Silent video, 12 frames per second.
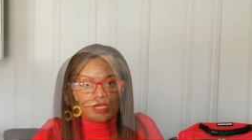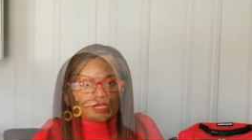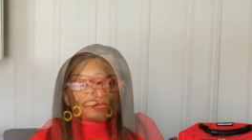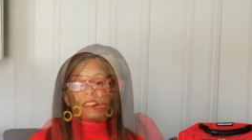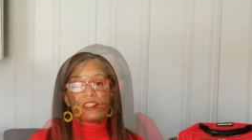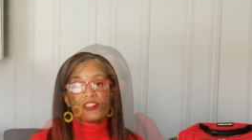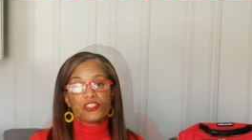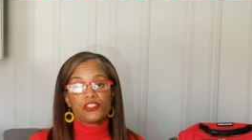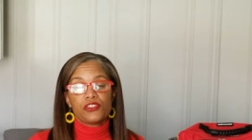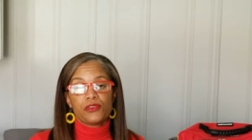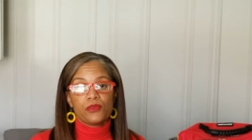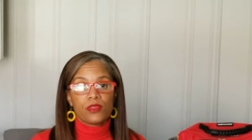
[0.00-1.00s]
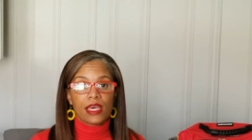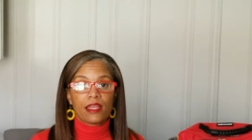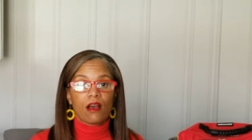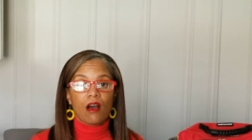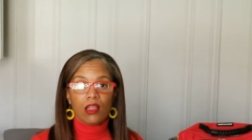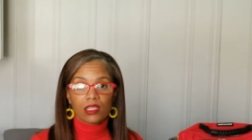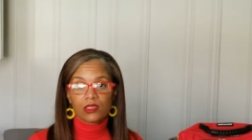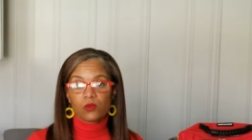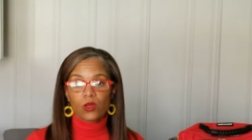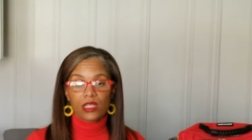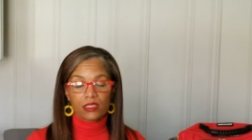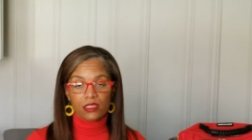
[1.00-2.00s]
In addition to that
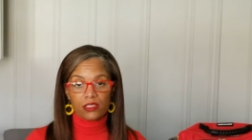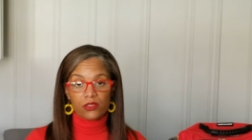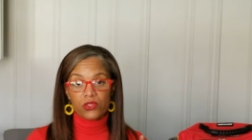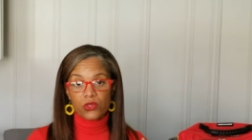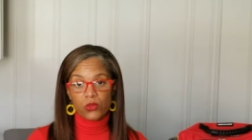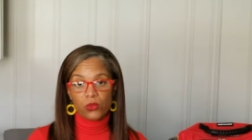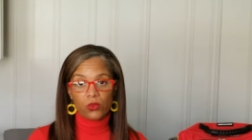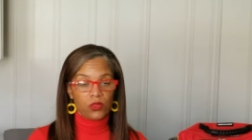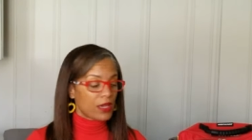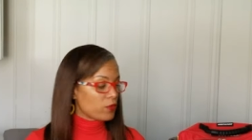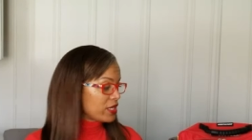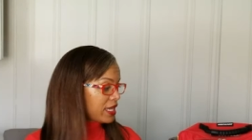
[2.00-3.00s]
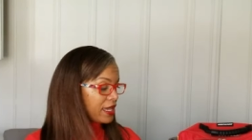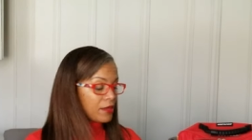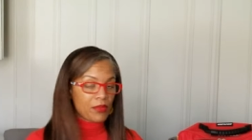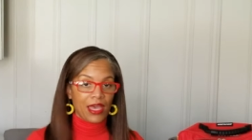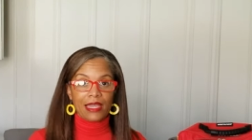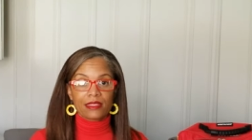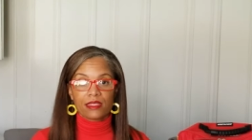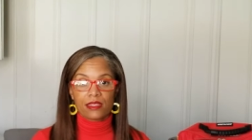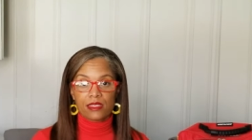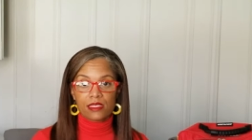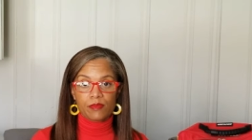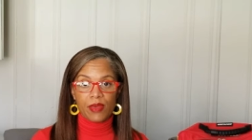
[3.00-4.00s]
all-in-one little tool that we had packed in
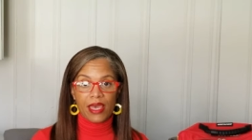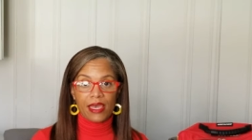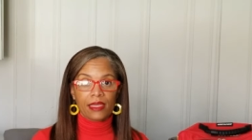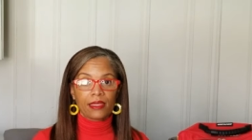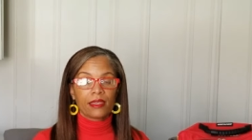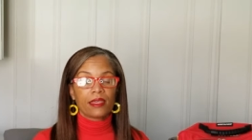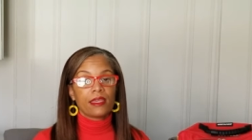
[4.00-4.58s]
this bag,